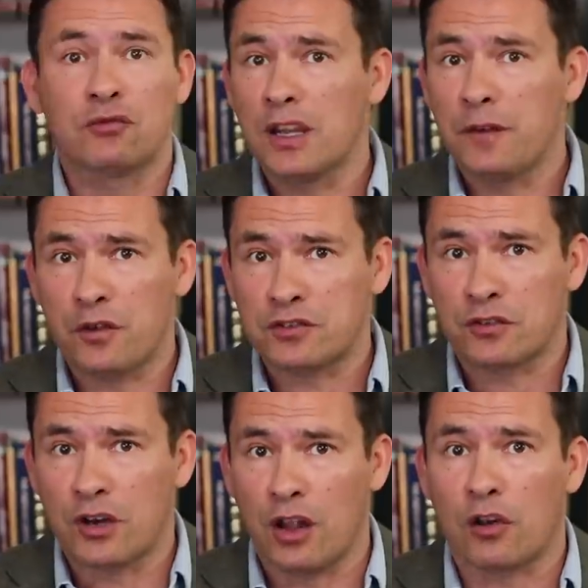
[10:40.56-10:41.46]
a really
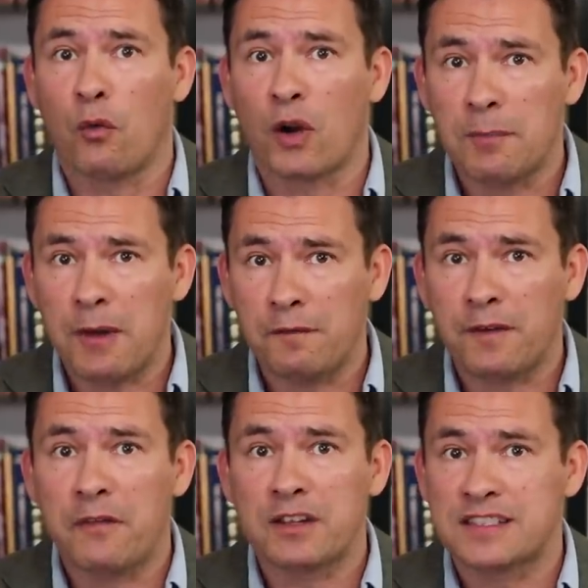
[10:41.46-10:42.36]
versatile collar. One of my
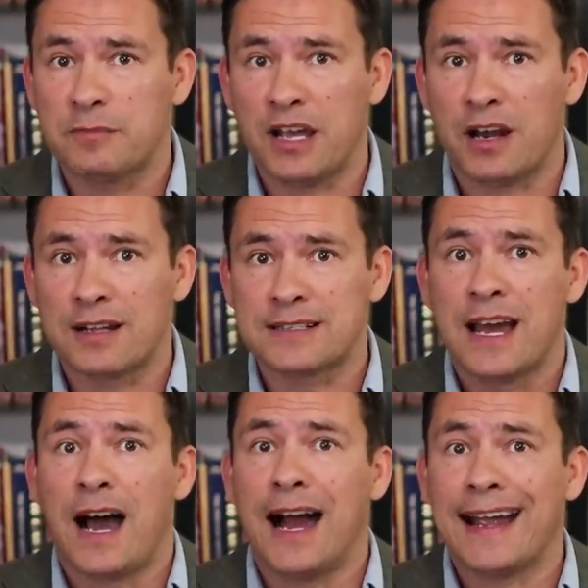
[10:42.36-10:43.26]
favorites, to be honest,
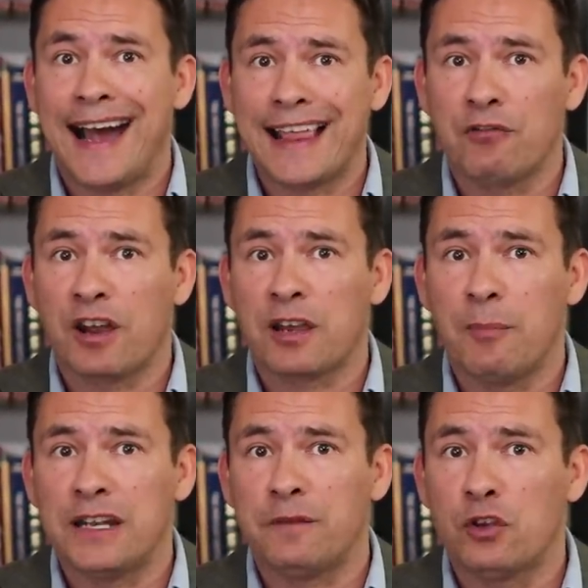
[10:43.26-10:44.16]
I highly
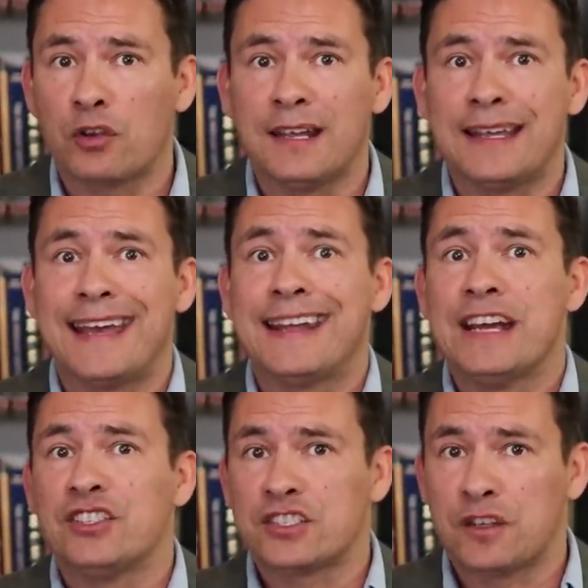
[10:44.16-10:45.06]
recommend if you're going to get
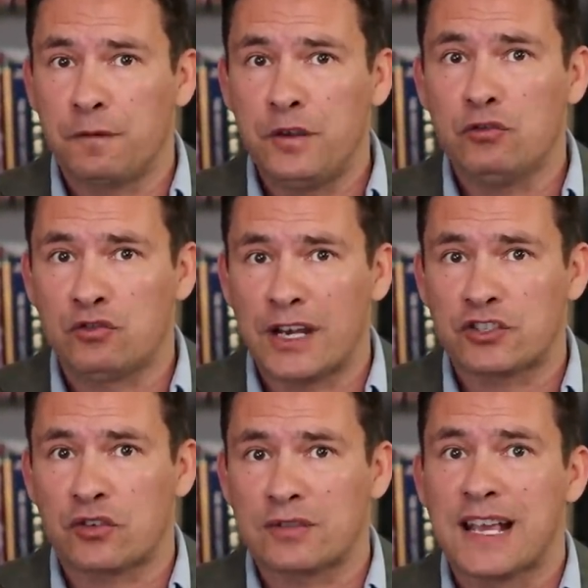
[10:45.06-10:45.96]
just a few
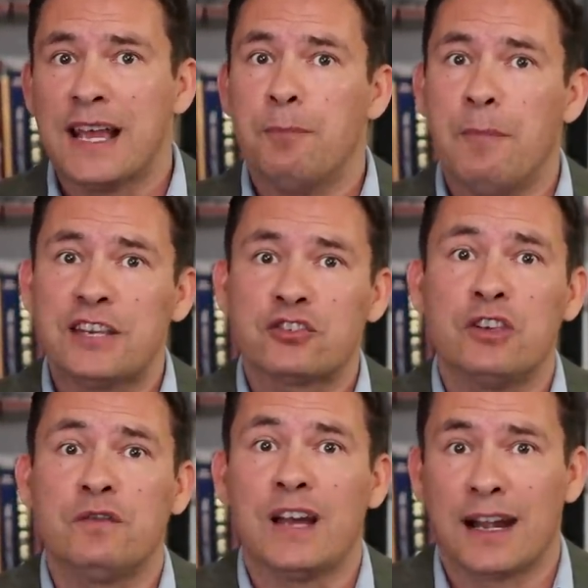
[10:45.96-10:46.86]
dress shirts, make
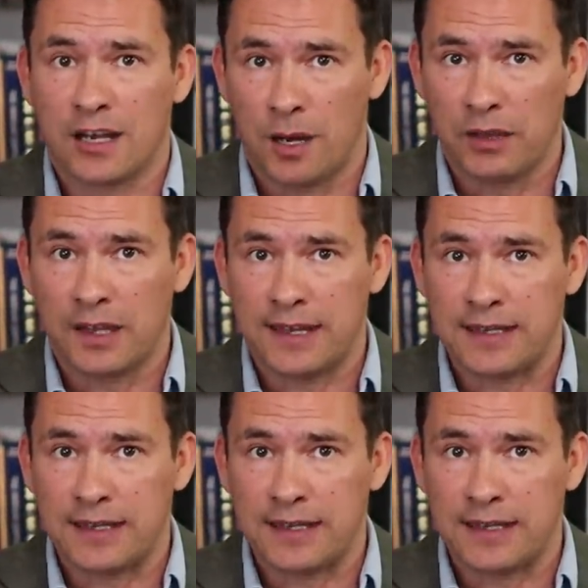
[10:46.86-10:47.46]
sure you've got a couple of